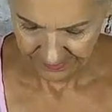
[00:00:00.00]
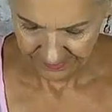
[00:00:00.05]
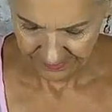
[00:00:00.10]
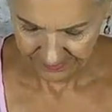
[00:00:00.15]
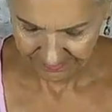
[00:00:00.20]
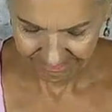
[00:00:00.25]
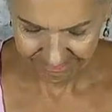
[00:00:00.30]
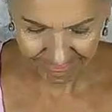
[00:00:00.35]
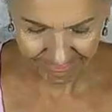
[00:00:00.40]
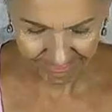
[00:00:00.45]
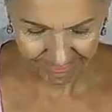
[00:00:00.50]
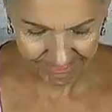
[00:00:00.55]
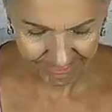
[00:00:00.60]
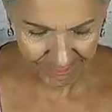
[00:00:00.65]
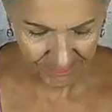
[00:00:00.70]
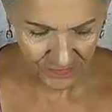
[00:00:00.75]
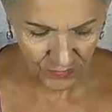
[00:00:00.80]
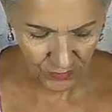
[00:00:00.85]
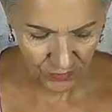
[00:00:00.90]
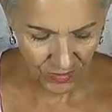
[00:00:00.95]

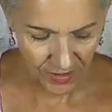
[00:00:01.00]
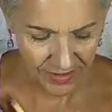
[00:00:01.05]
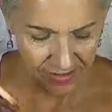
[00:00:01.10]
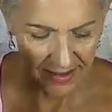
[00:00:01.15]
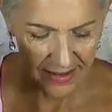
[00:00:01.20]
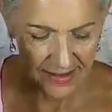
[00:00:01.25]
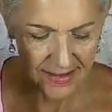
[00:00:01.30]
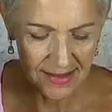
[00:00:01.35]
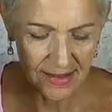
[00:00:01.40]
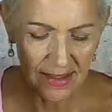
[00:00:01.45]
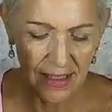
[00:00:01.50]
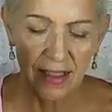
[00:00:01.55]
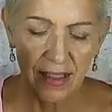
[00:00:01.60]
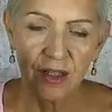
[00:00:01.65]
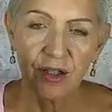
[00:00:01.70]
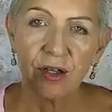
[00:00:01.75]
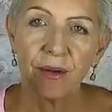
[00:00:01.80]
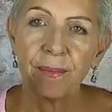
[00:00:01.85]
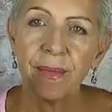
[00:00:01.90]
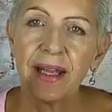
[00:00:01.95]
Right next to that,
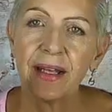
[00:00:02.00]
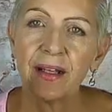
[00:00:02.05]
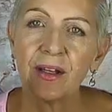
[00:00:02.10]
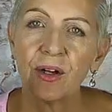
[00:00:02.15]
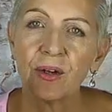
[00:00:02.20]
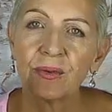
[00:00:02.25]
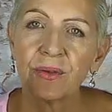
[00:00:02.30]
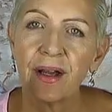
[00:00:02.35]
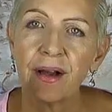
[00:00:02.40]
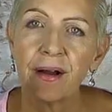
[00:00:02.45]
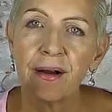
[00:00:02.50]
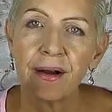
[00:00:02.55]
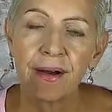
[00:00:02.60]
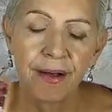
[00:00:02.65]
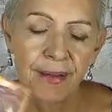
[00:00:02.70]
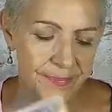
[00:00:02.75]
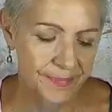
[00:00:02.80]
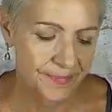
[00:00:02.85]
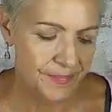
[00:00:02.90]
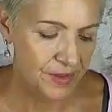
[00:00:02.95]
you've got man holding a
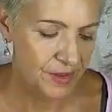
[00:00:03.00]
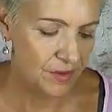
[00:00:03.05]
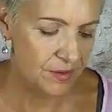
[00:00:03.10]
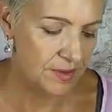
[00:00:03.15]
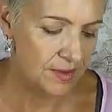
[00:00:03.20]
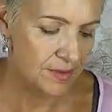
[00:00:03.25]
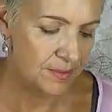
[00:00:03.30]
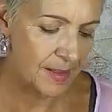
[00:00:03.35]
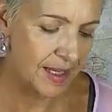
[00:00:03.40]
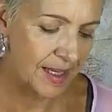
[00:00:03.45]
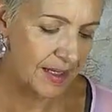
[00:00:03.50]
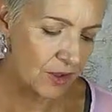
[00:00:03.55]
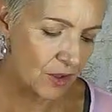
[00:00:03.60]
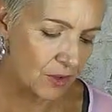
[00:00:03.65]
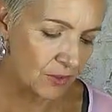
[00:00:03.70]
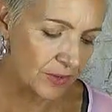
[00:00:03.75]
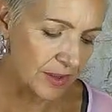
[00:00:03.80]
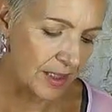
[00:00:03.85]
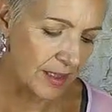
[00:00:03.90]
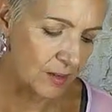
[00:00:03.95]
heart. So there's a man
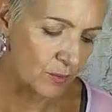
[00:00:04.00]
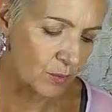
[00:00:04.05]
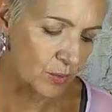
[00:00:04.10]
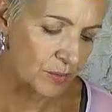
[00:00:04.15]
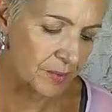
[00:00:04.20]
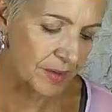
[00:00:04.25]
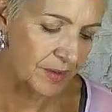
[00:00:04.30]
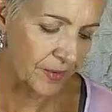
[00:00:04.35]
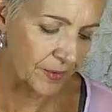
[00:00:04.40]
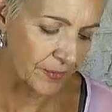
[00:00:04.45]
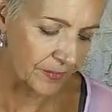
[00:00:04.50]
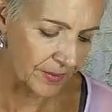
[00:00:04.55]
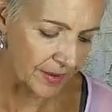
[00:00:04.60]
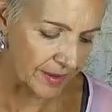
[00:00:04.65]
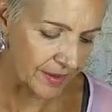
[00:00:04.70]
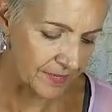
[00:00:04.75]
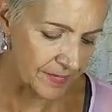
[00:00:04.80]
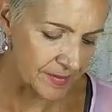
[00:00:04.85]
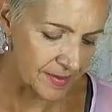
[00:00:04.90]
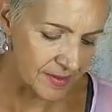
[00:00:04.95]
holding a heart, woman holding a
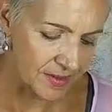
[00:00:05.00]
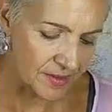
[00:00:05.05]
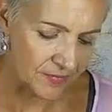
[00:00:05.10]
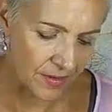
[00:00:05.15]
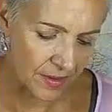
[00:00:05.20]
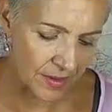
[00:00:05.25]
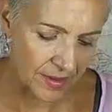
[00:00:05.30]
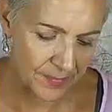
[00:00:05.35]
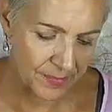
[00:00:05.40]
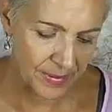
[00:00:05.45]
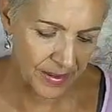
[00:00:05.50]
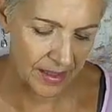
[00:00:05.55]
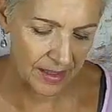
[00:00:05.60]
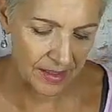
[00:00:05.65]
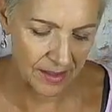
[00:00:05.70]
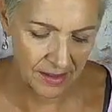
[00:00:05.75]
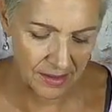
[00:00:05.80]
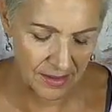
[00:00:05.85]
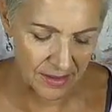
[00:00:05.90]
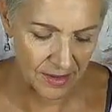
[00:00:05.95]
heart. There's a divine pair
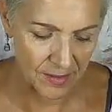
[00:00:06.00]
here.